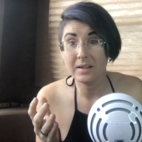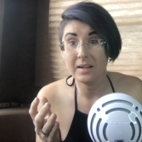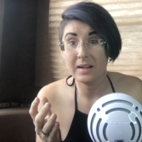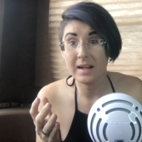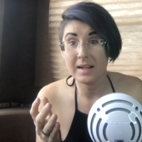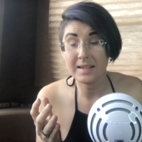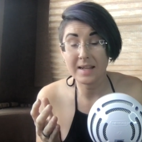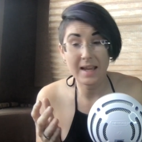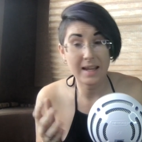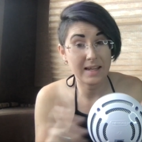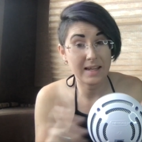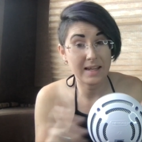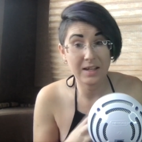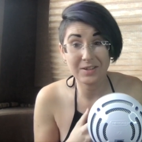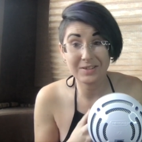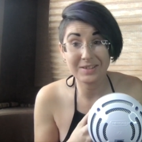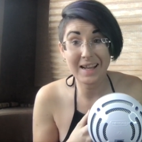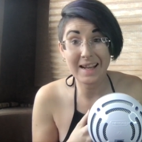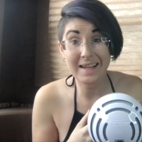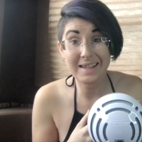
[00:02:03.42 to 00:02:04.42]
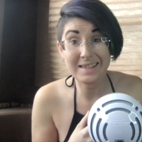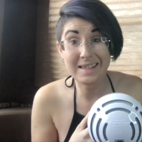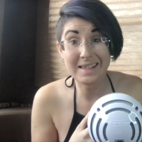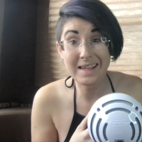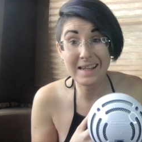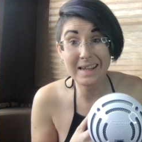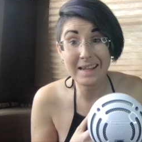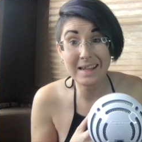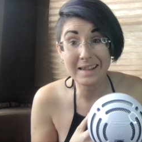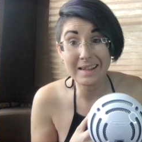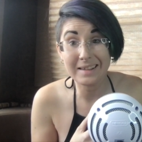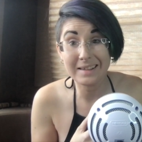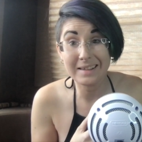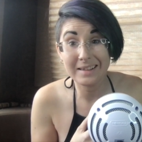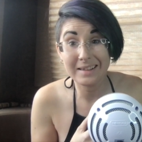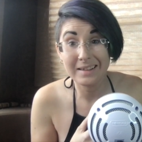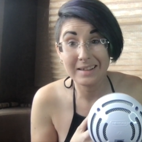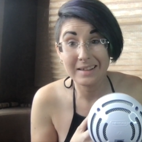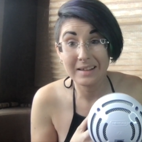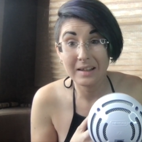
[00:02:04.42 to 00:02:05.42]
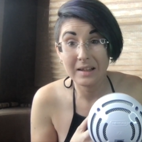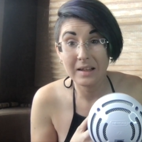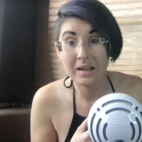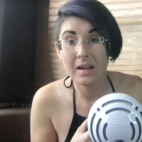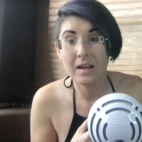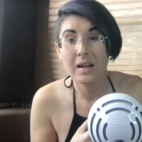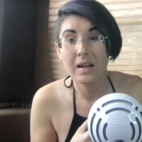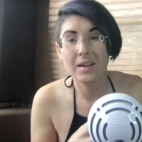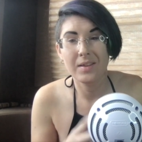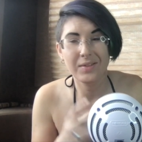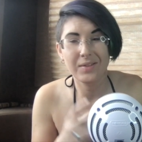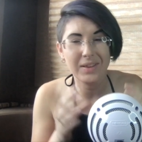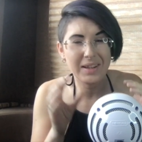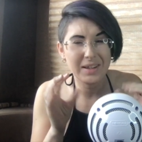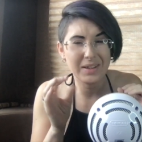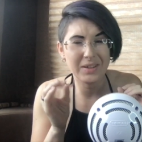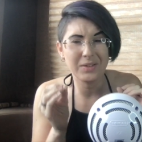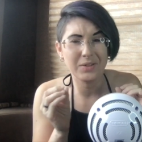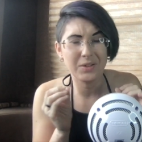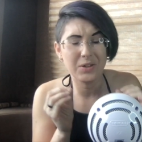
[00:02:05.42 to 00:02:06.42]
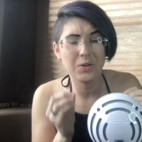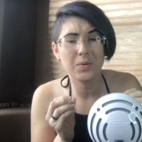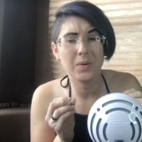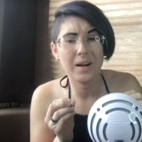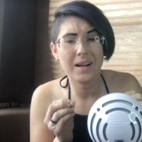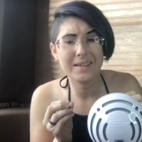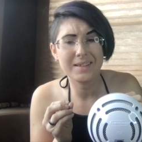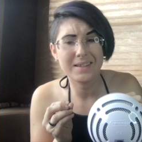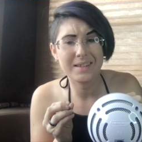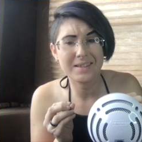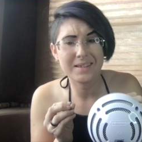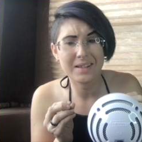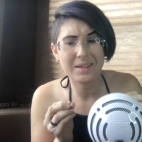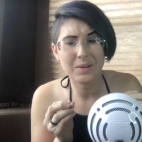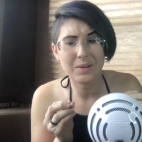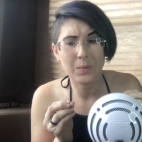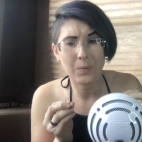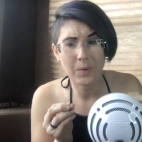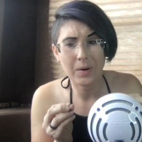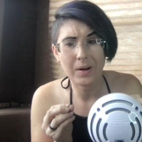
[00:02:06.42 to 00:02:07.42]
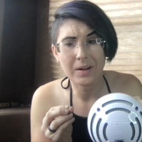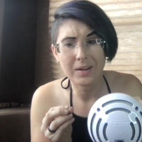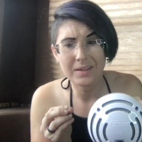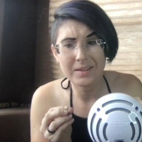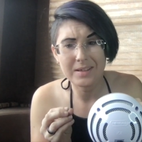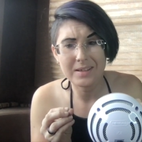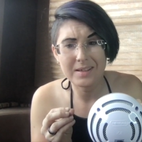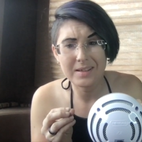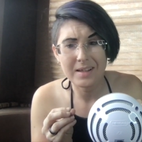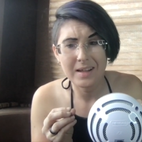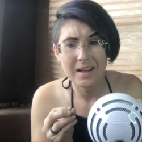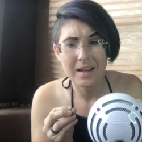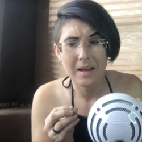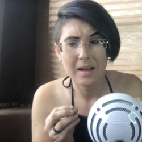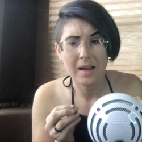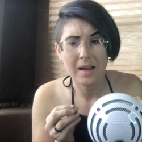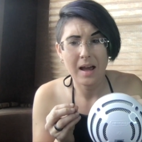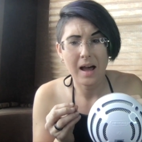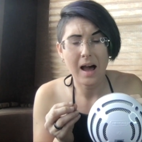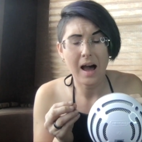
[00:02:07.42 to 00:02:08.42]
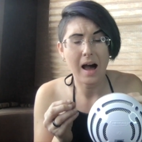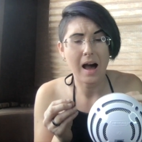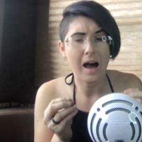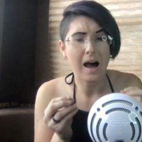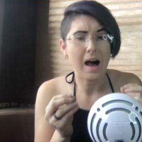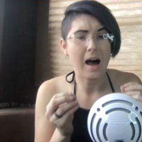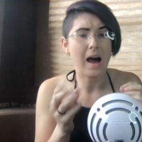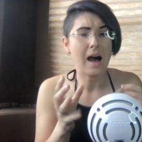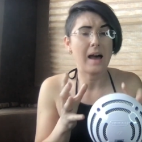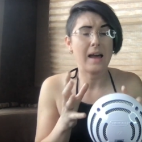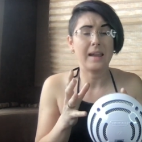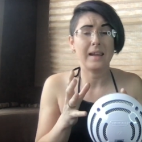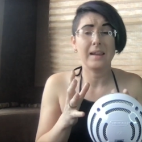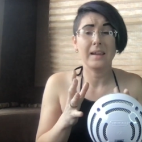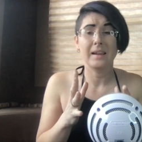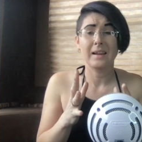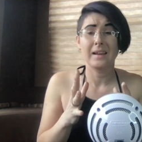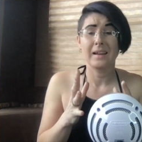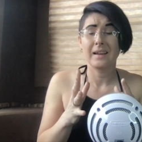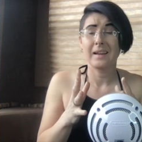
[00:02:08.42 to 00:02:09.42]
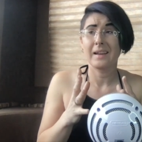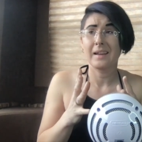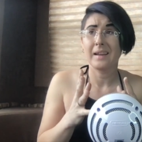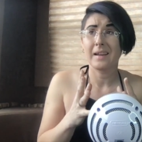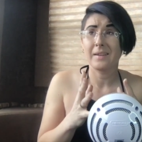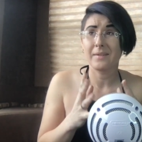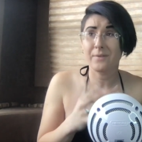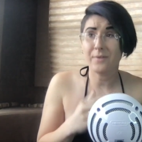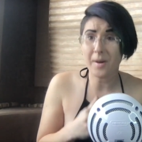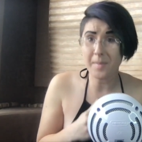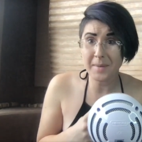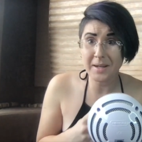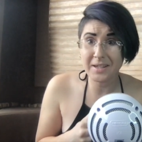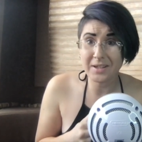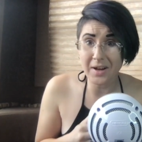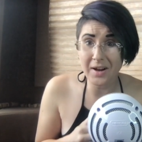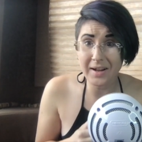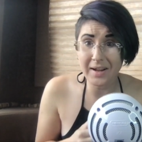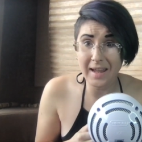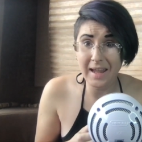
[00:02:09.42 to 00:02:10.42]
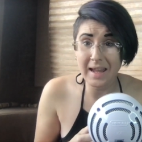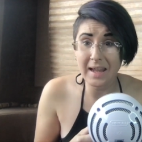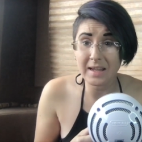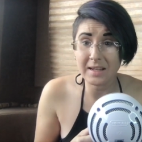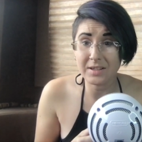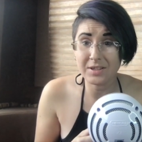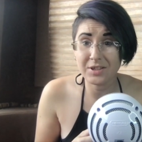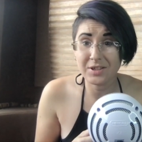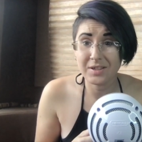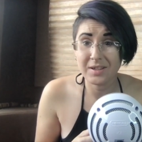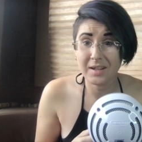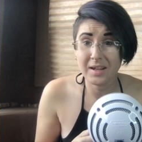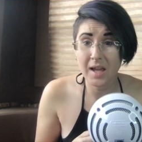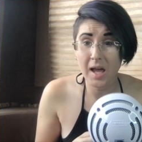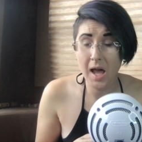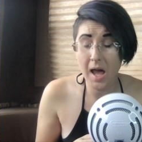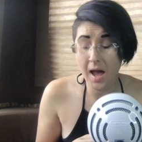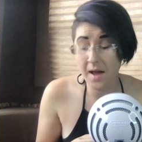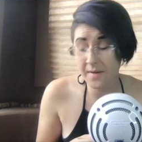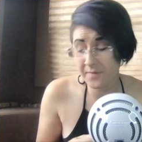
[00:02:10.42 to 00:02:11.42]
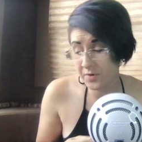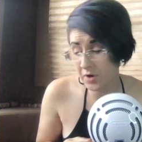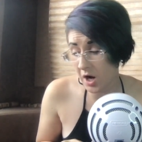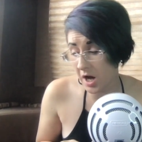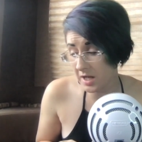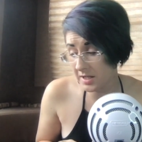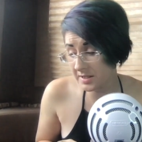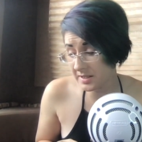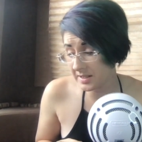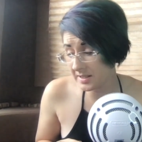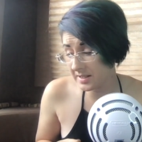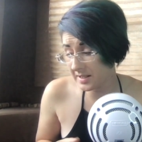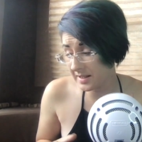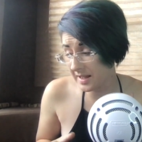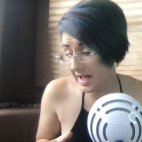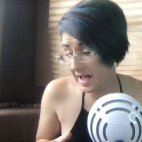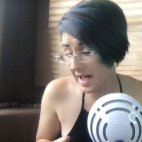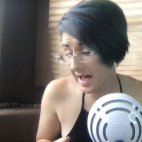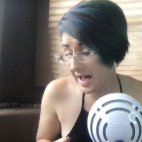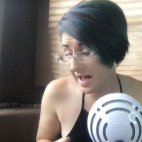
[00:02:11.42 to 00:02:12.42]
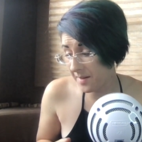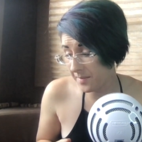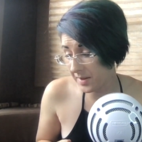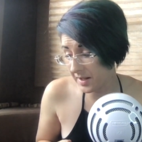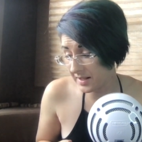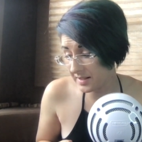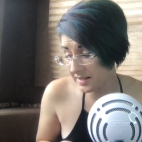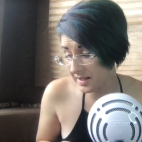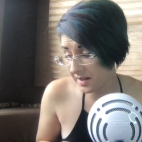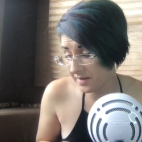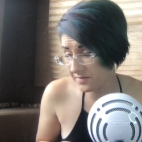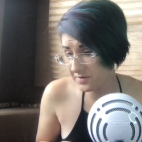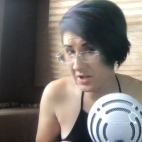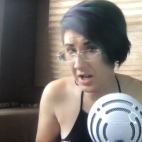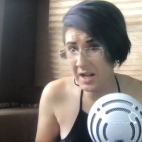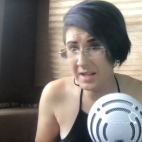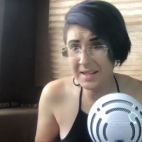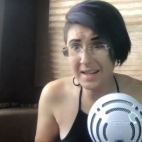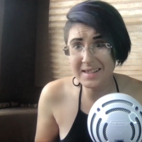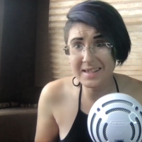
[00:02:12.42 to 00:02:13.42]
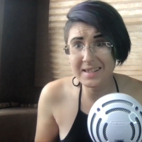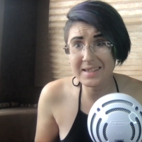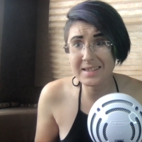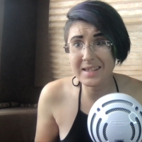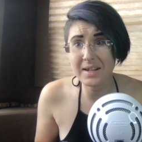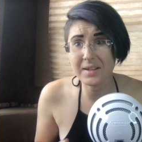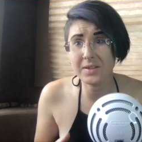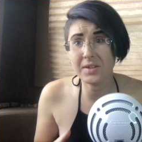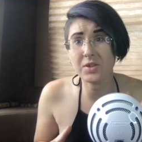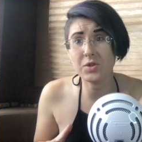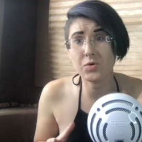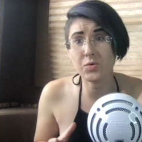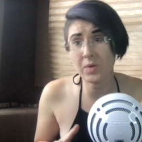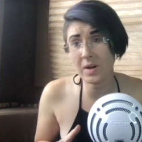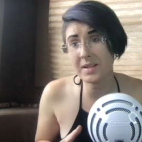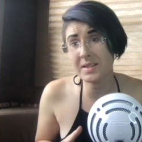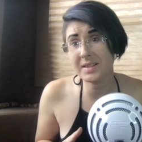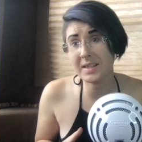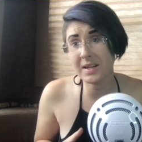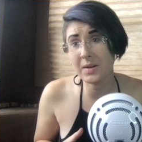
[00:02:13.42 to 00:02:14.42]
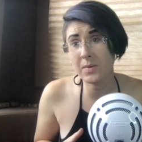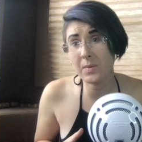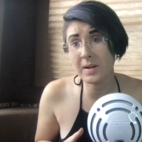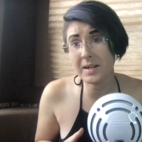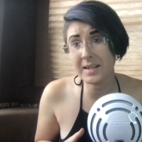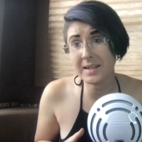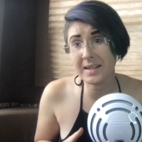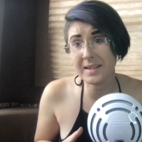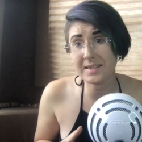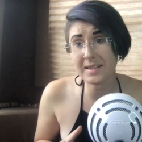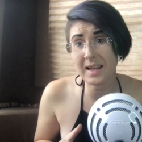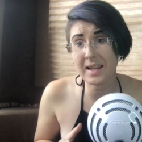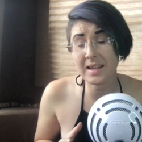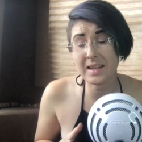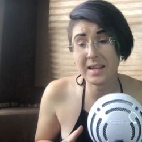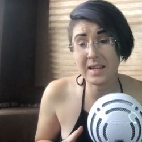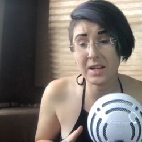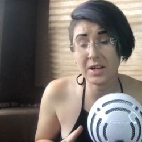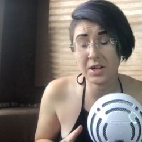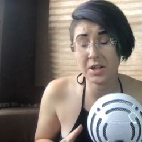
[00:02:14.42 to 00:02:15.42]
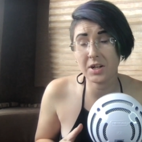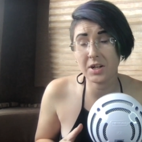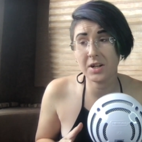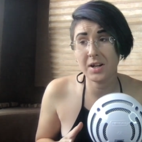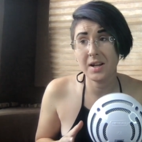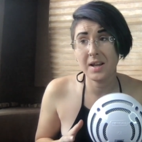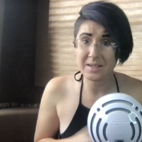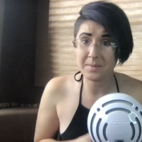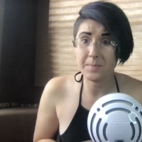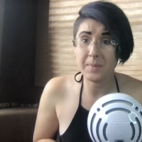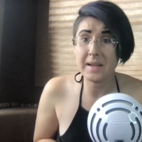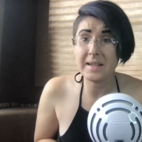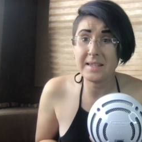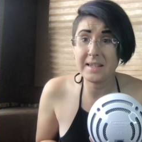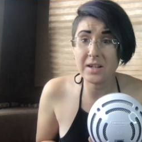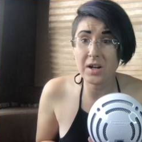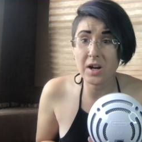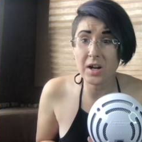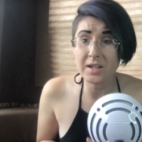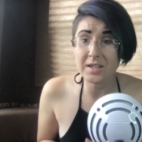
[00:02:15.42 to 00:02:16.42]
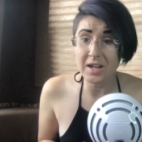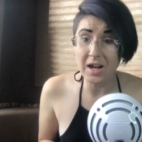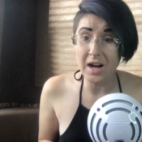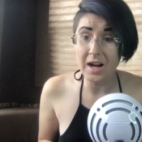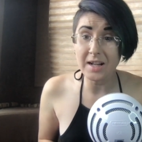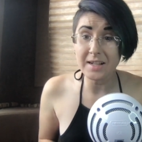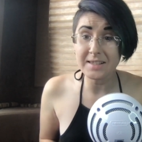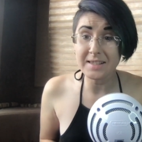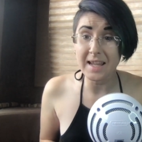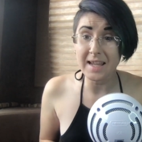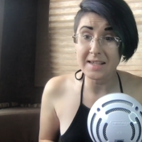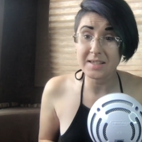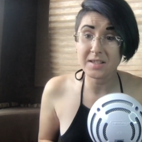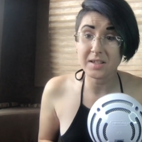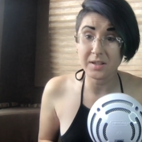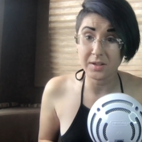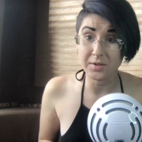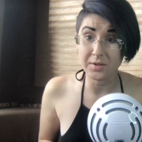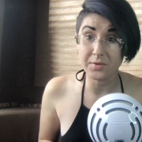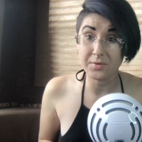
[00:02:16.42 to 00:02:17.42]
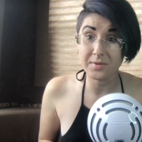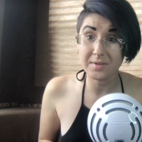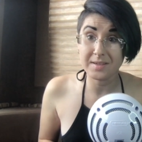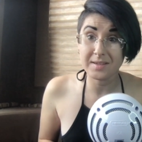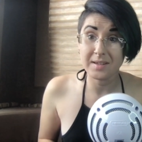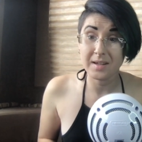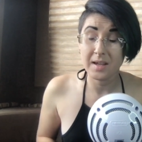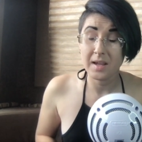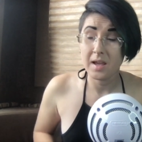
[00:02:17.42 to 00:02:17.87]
and I hear 19. Little nuances in the words. I, from a young age, have gotten into the habit of not necessarily trusting what it is I hear, depending on context clues.